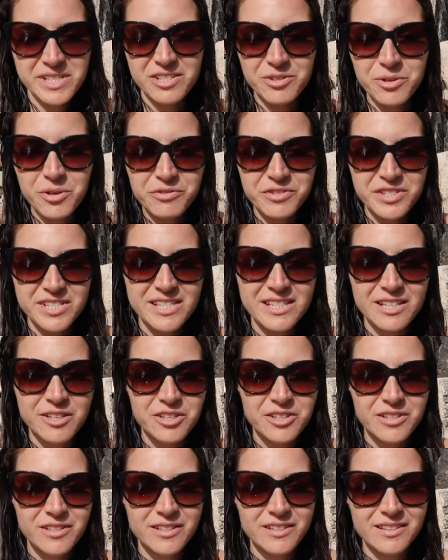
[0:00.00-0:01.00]
so obviously
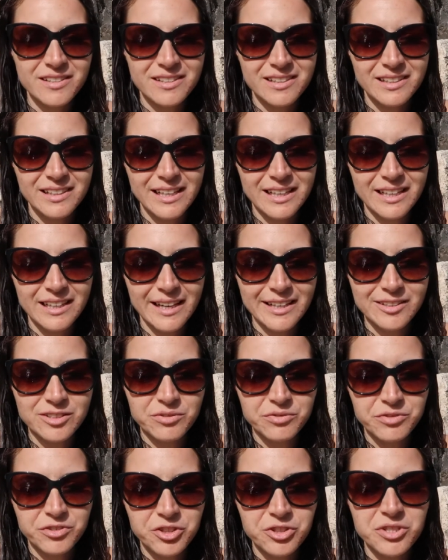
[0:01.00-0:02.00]
there are like
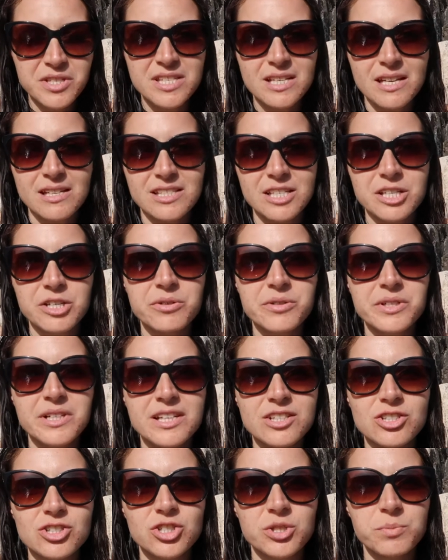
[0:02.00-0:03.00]
kind of, you're discussing your
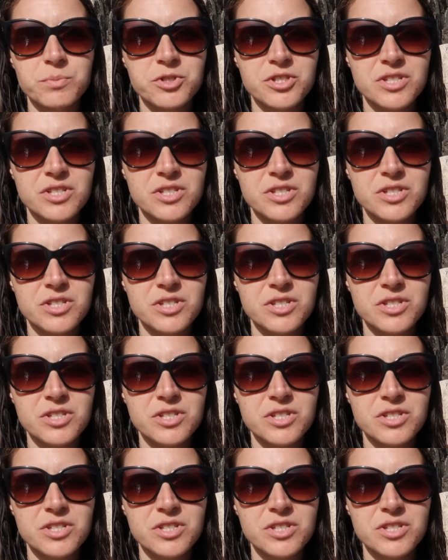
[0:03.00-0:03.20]
relationship,